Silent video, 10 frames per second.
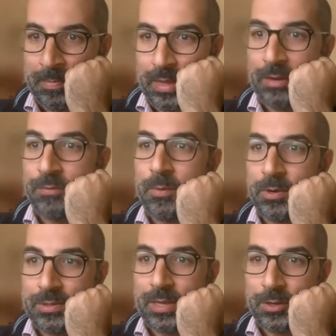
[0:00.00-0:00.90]
And if you want to
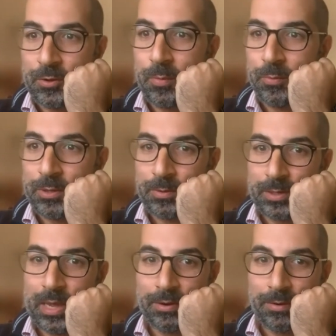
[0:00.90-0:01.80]
stay in the corporate world,
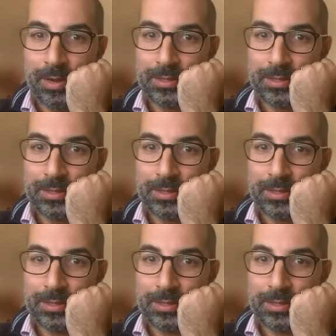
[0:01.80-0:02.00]
yeah, you're right.